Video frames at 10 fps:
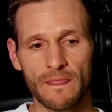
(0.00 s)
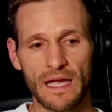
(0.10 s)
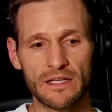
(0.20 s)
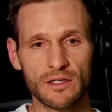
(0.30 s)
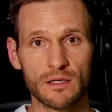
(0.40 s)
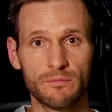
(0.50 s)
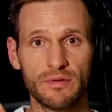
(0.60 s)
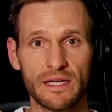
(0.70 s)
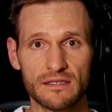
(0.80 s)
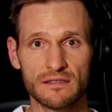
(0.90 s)
And you're going to
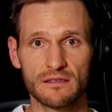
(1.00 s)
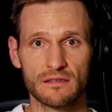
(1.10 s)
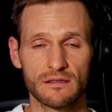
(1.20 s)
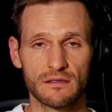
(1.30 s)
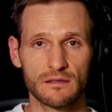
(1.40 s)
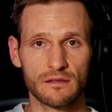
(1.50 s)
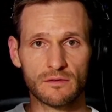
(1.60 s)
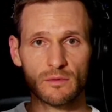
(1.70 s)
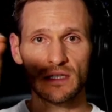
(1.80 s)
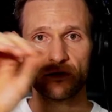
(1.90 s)
place
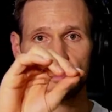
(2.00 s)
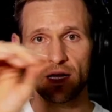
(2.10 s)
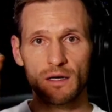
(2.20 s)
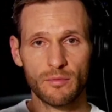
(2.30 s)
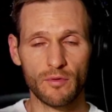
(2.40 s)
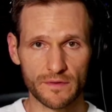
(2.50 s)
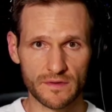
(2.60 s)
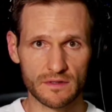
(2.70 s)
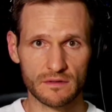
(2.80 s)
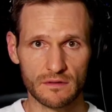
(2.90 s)
3 different
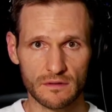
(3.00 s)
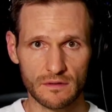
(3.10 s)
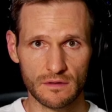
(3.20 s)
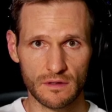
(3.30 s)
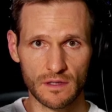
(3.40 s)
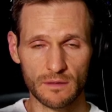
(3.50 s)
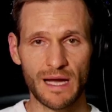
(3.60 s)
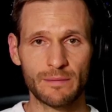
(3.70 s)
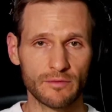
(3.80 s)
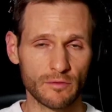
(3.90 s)
airports on the
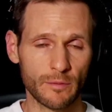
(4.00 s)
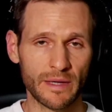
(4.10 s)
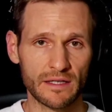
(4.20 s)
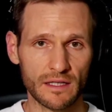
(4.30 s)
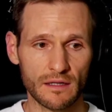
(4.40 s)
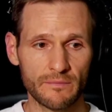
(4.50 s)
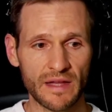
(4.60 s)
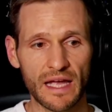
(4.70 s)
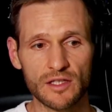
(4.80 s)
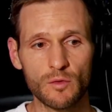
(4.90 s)
map of Romania,
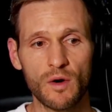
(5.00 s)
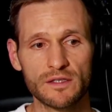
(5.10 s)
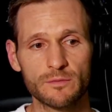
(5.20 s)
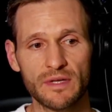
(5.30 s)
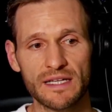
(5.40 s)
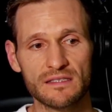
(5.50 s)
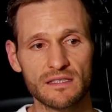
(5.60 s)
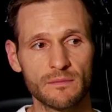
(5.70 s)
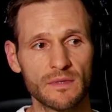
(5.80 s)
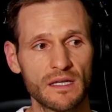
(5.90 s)
and you want to place
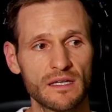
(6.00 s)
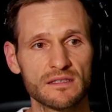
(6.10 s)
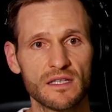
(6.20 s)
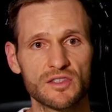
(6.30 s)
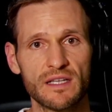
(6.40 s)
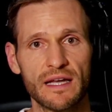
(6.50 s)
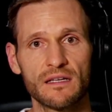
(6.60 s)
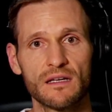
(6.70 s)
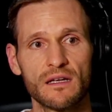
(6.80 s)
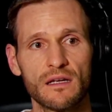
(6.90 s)
them such that
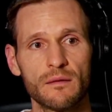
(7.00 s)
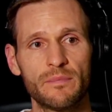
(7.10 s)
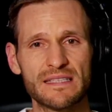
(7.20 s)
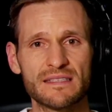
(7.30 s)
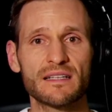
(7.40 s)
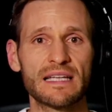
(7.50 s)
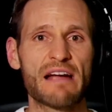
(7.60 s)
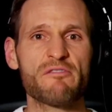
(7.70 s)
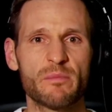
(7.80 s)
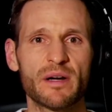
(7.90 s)
basically
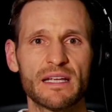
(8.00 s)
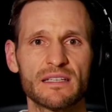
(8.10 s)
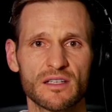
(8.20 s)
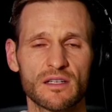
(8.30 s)
everybody is